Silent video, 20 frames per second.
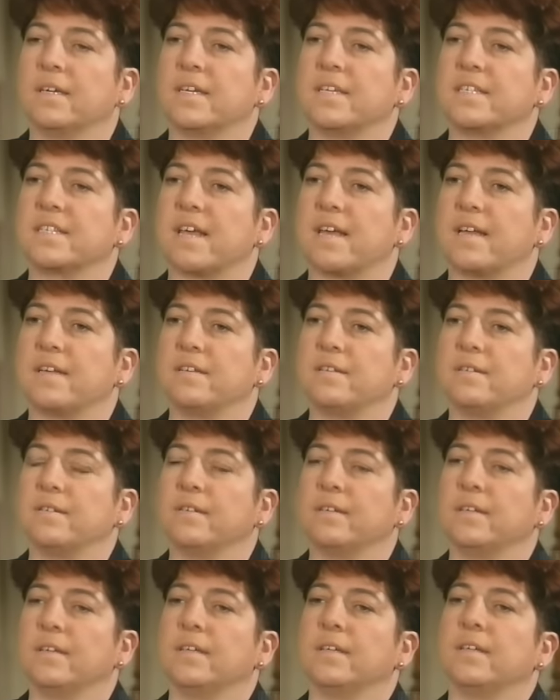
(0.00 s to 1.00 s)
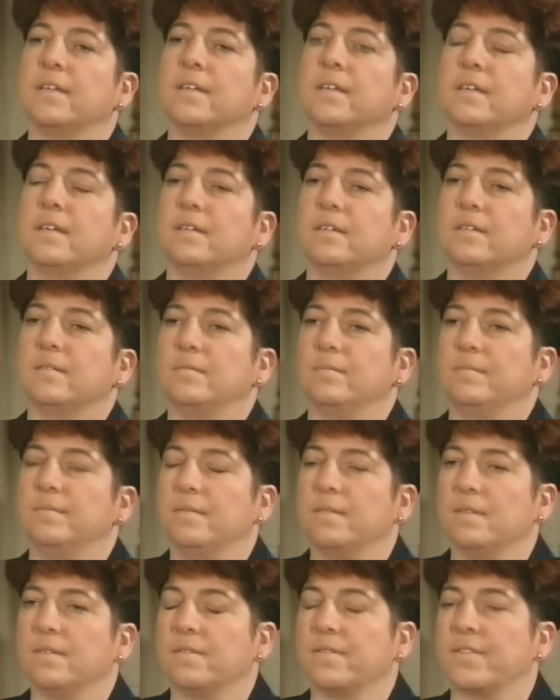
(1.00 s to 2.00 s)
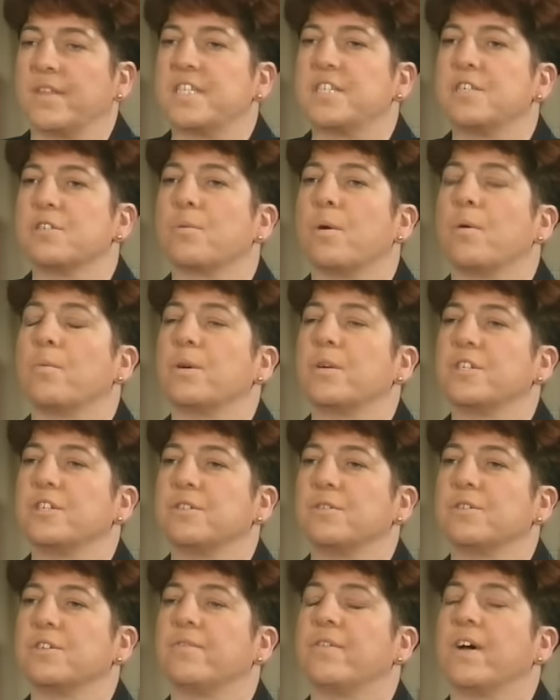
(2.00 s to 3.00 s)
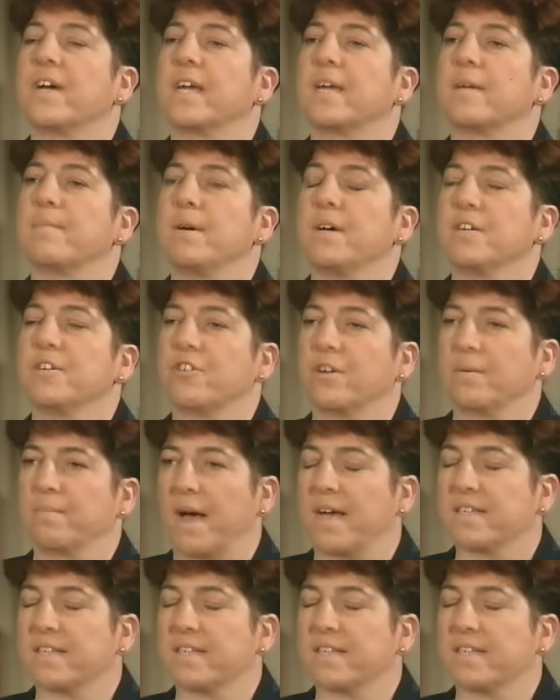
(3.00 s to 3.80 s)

He said, This is what we do to fucking murdering